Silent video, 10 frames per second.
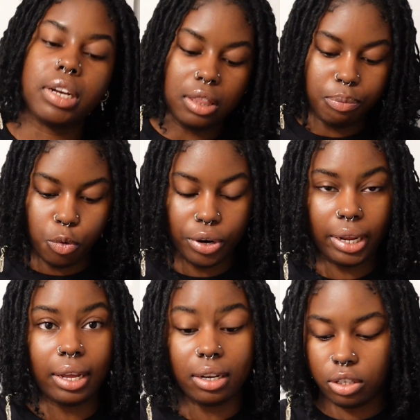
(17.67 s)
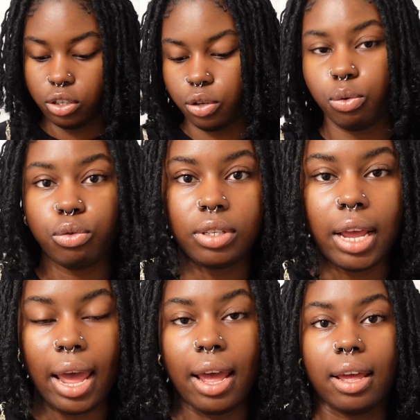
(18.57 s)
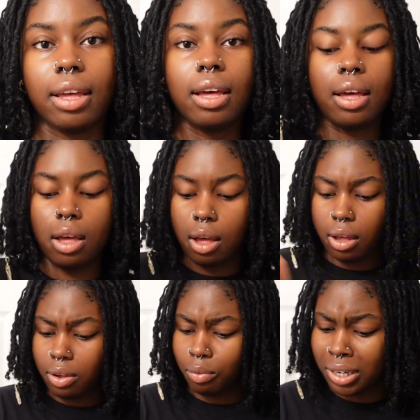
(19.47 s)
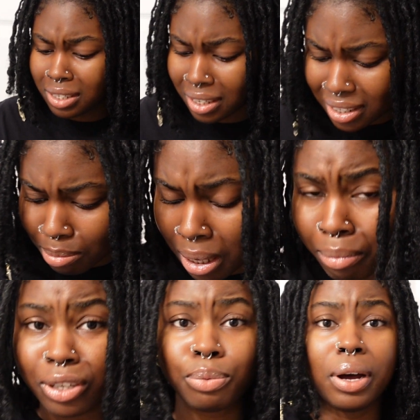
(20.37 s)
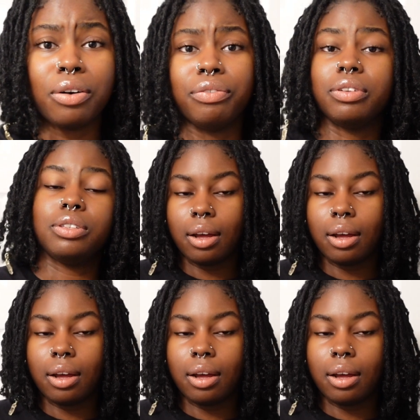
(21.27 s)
in the morning. It is Tuesday. What is it? September 12th.